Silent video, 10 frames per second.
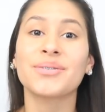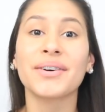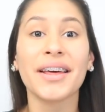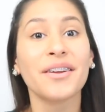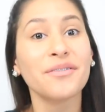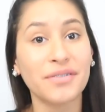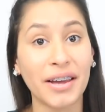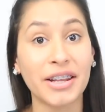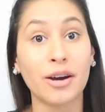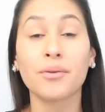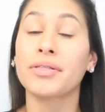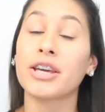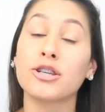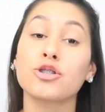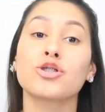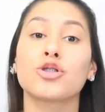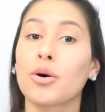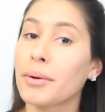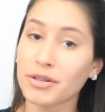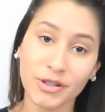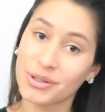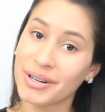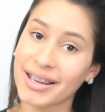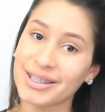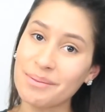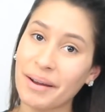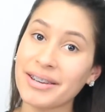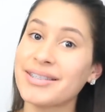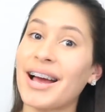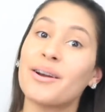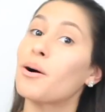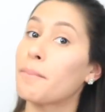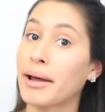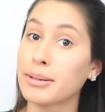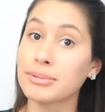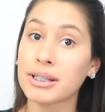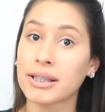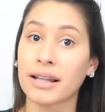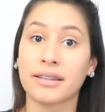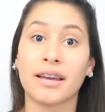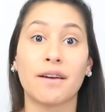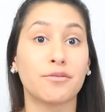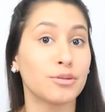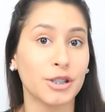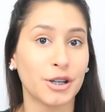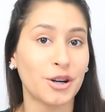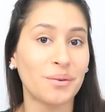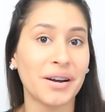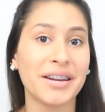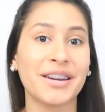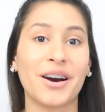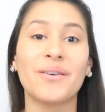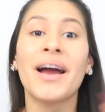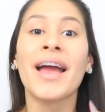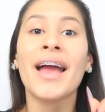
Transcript: to another video. Thank you so much for tuning into my channel. My name is Itati, if you didn't already know.